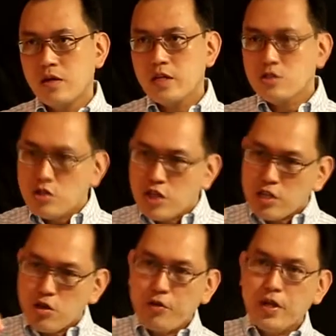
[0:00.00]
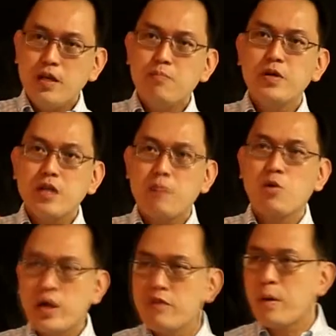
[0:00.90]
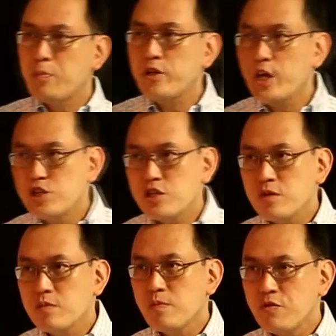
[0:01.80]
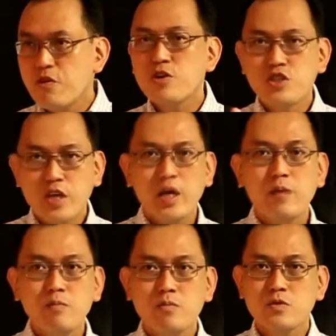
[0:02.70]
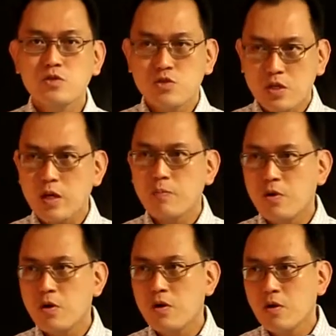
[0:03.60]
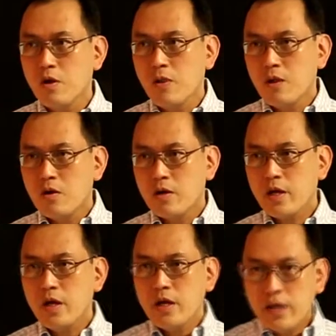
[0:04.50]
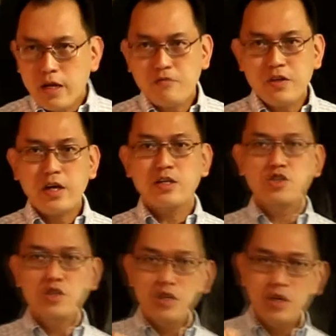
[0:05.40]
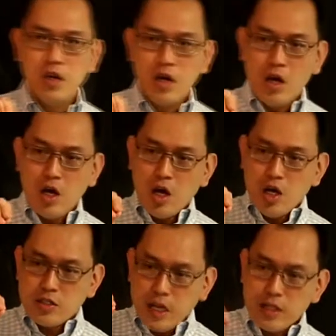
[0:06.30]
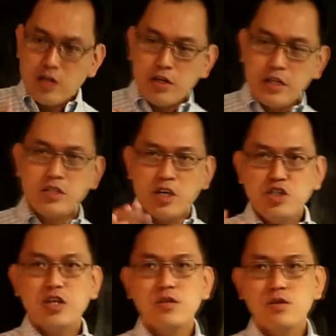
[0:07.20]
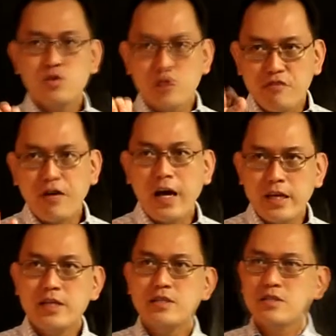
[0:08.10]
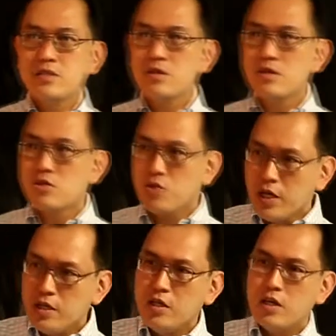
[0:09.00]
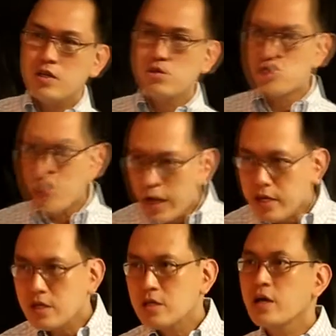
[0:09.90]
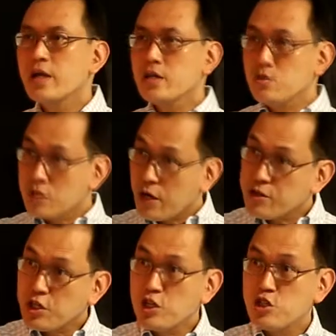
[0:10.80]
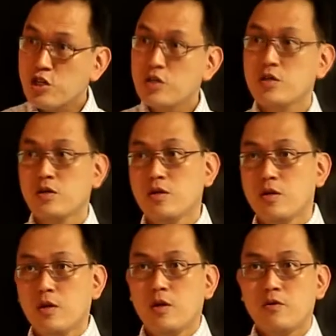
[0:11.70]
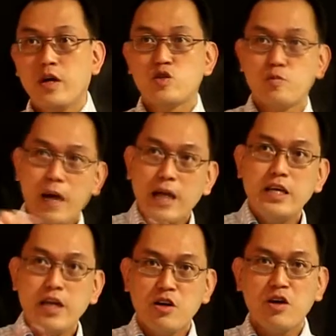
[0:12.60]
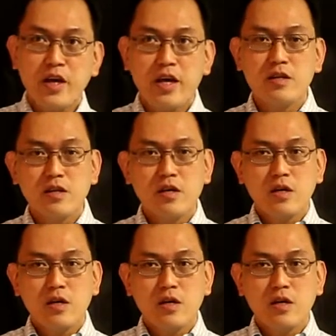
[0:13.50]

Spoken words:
Okay, so she has already built up quite a reputation before she came to Singapore. Okay, then after that she started on a sojourn to the Far East, to India, to China, and then to Southeast Asia, right? To Bali and all that.